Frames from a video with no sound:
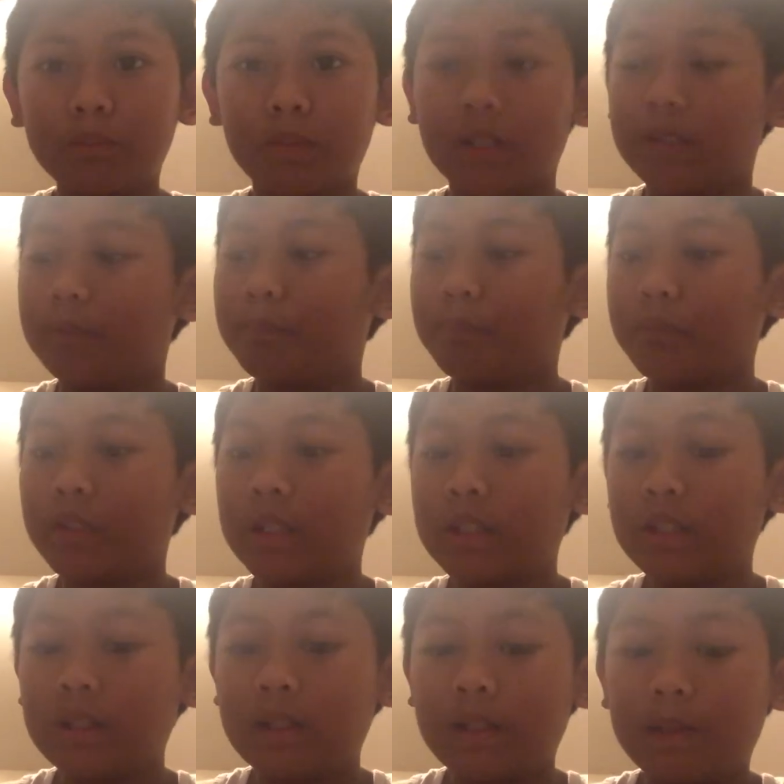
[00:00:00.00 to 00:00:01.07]
but
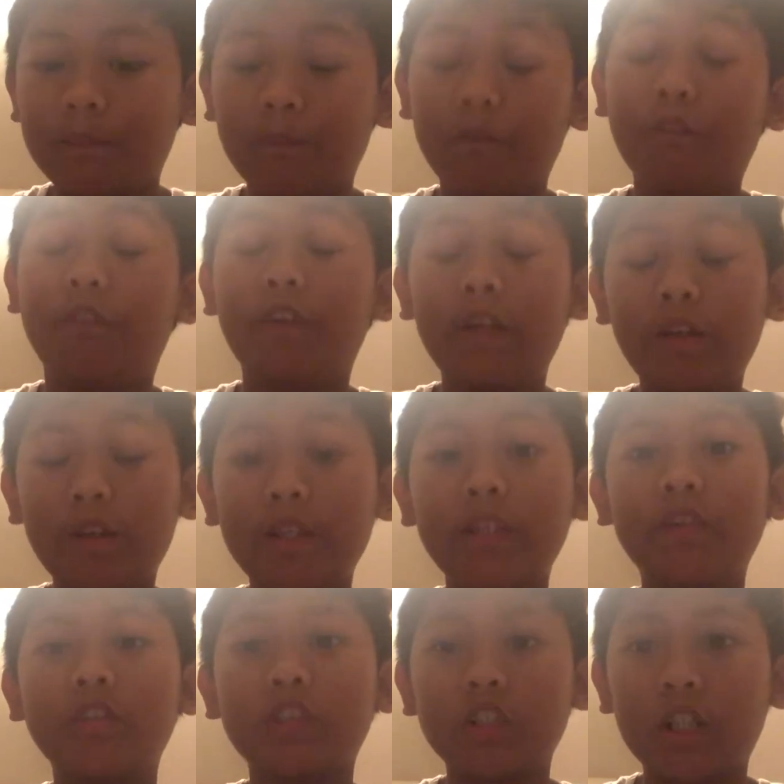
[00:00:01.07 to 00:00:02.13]

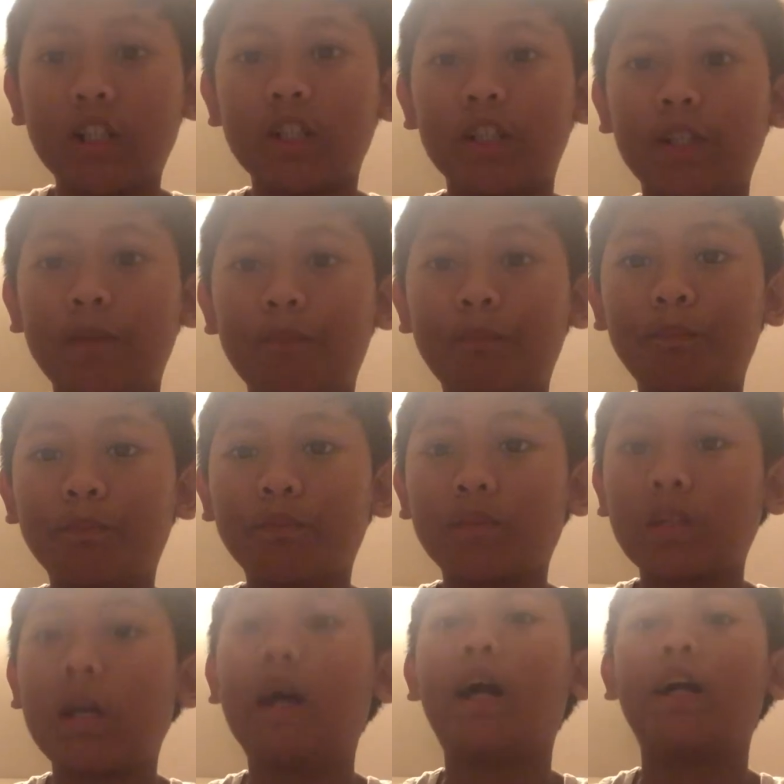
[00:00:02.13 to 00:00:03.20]
very sorry.
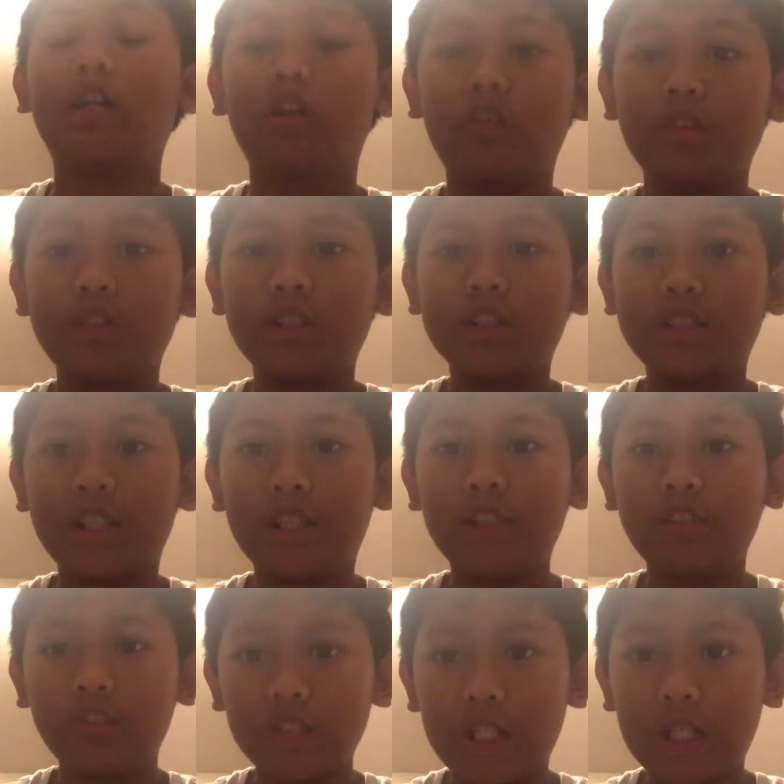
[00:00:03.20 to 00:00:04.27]
I own the
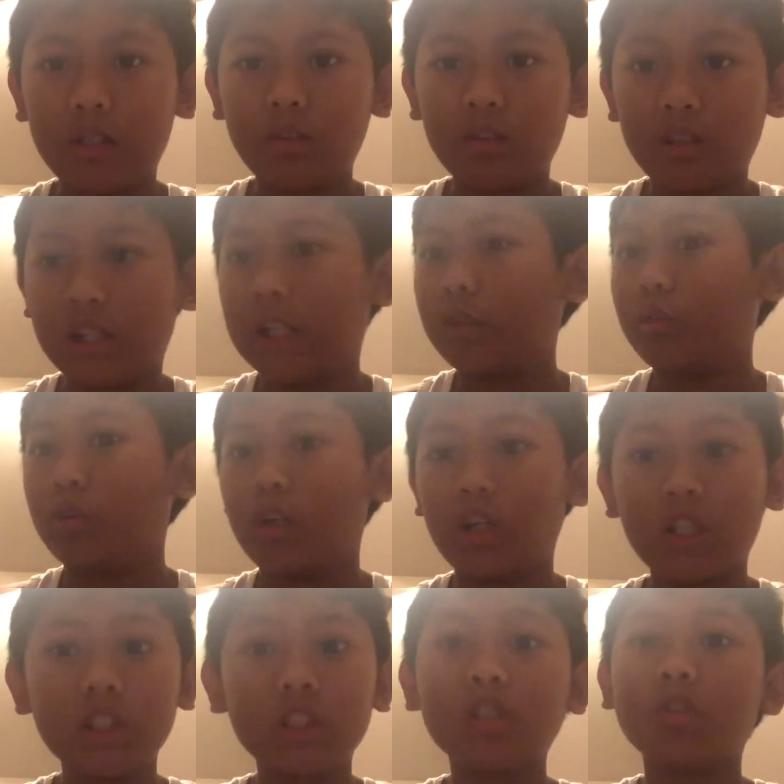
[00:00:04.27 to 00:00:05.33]
channel now. I will
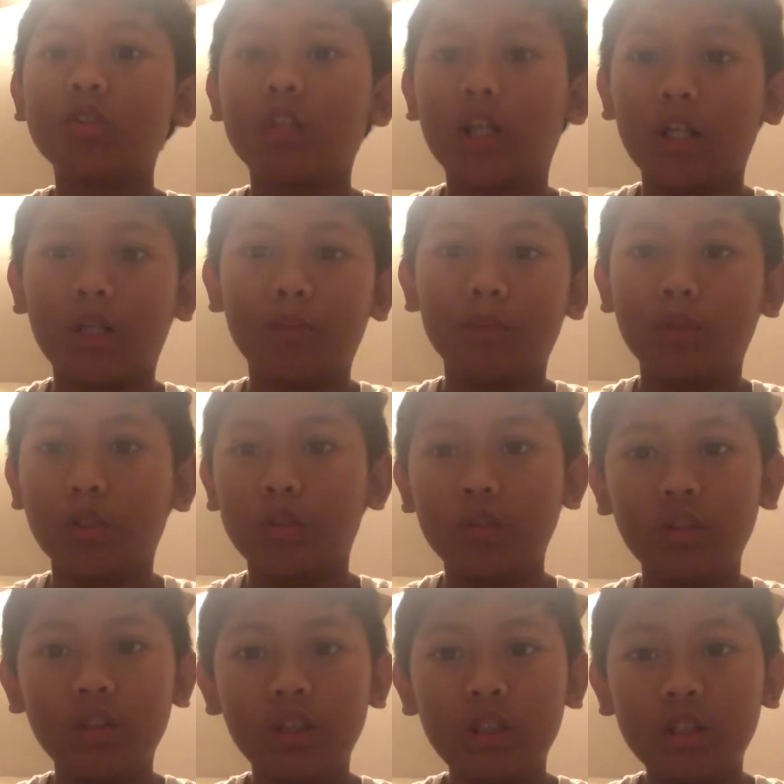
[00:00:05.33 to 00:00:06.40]
also not upload.
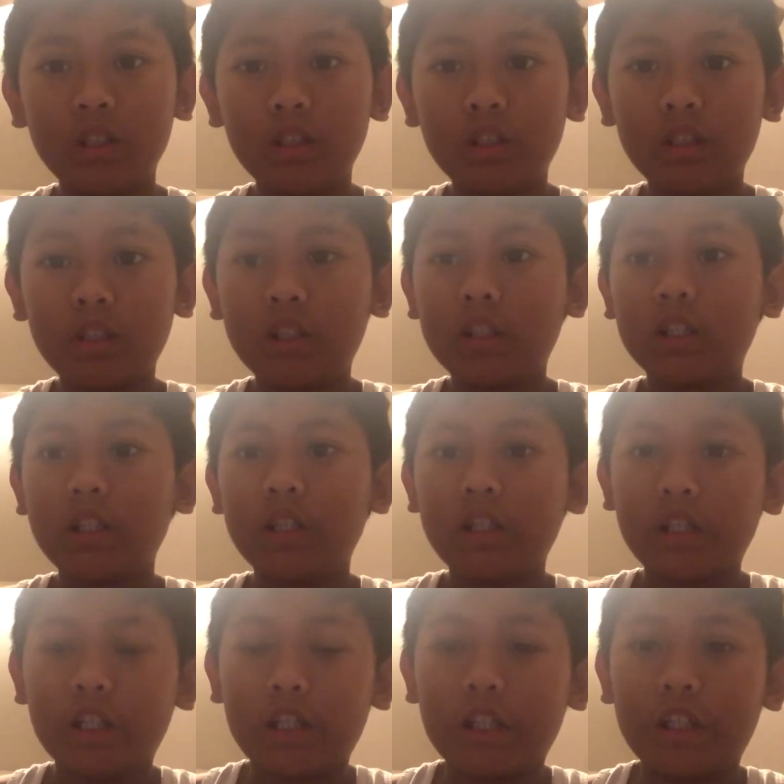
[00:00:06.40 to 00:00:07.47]

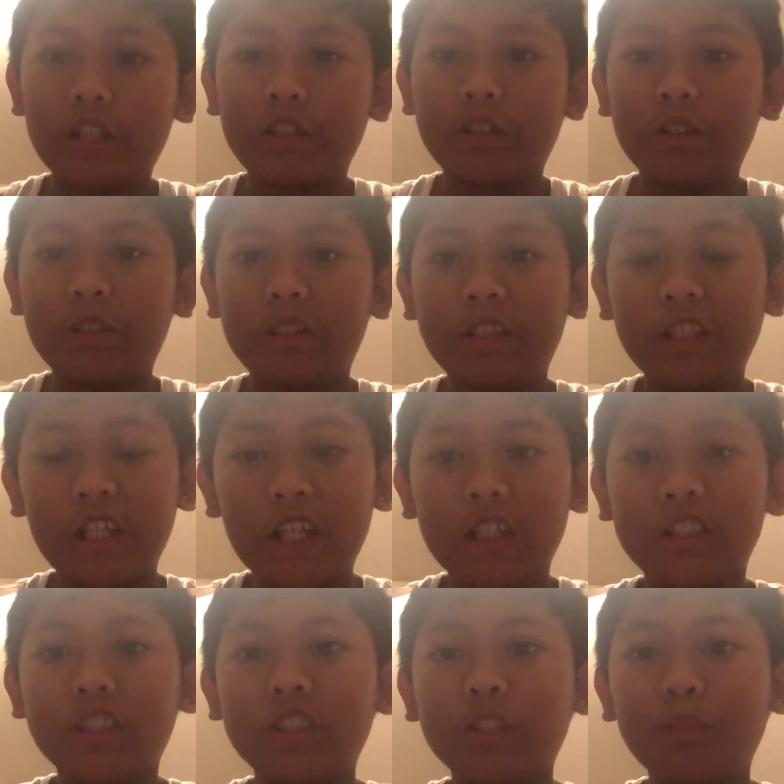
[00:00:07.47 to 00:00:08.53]
And
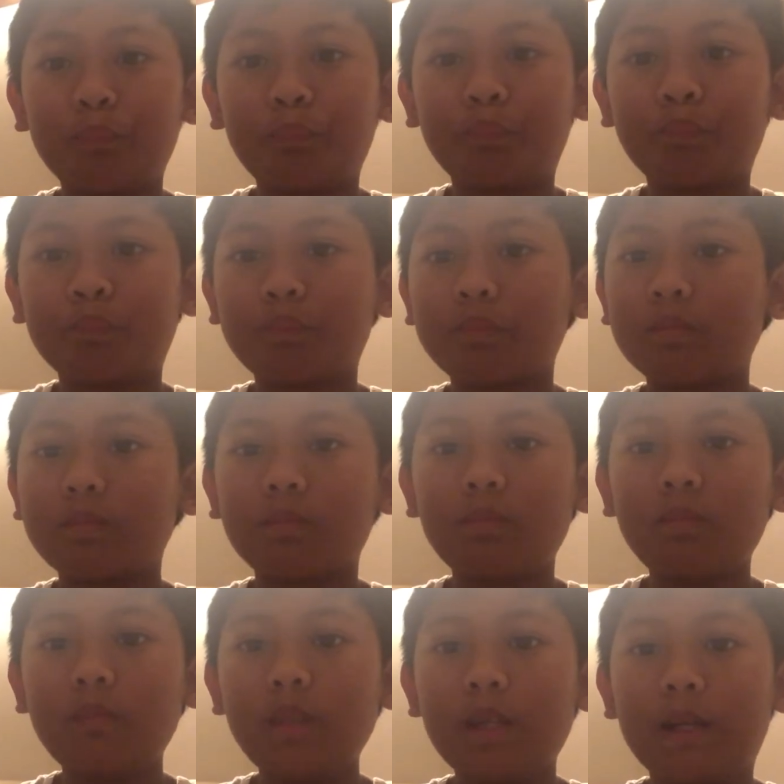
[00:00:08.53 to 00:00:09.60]
yes,
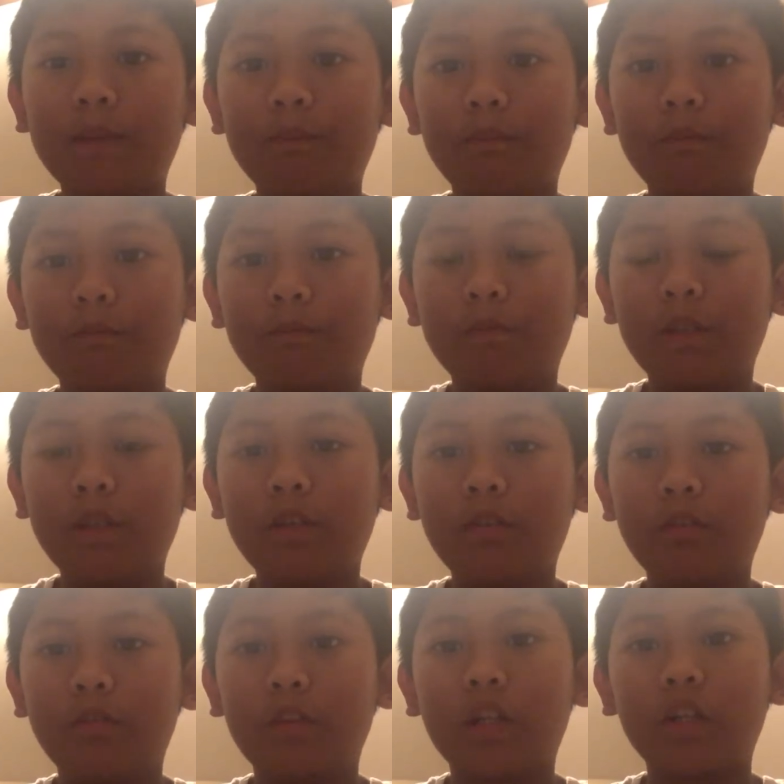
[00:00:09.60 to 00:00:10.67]
I'm
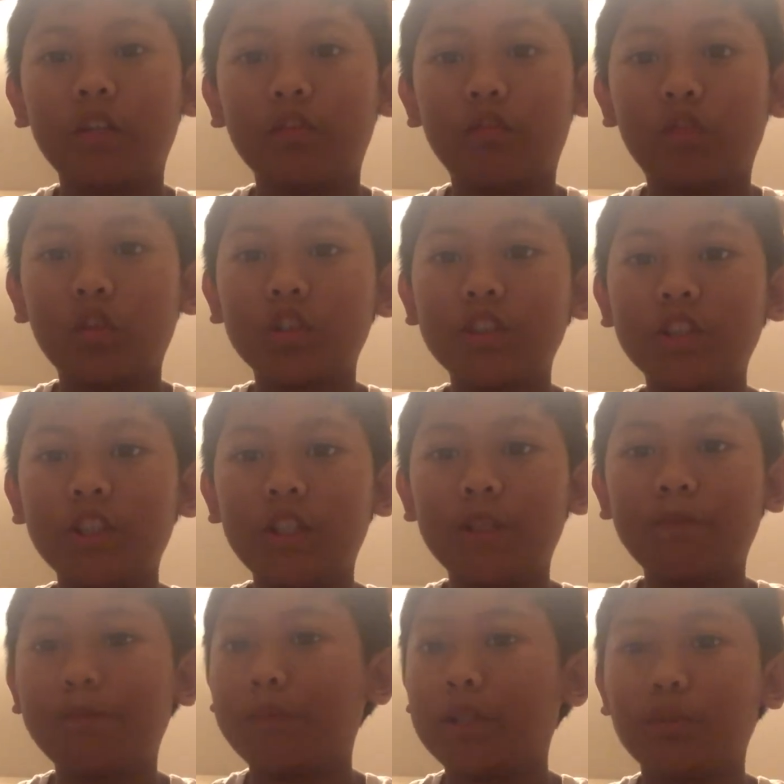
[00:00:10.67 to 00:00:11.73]
very unfortunate.
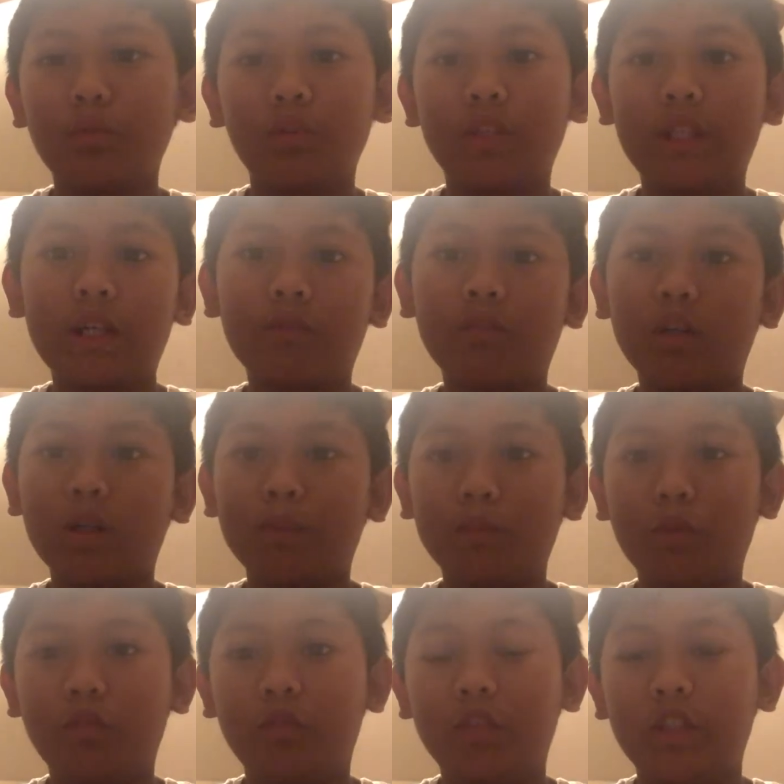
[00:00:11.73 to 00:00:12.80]
He will never
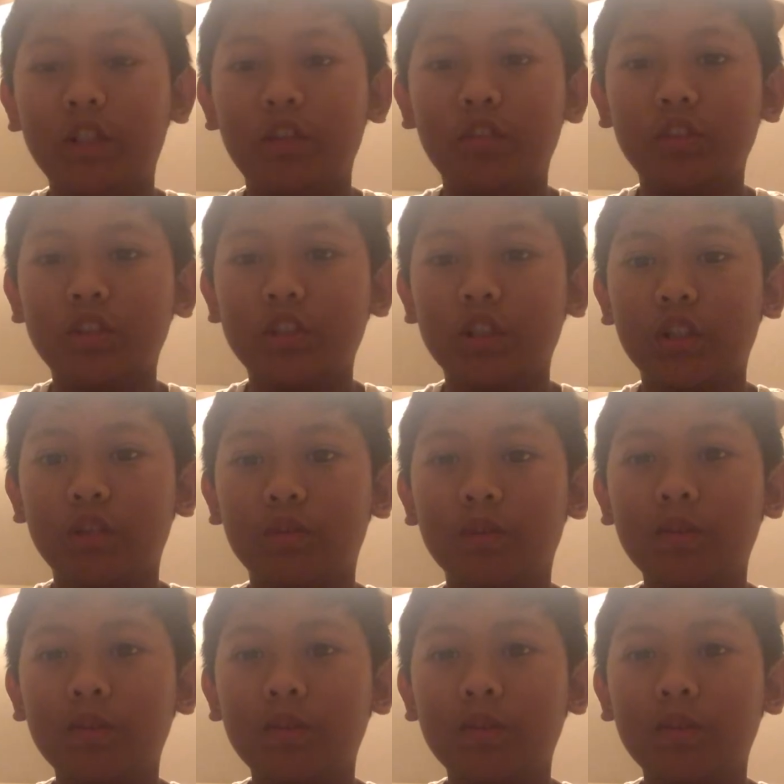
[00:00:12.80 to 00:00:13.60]
upload videos, so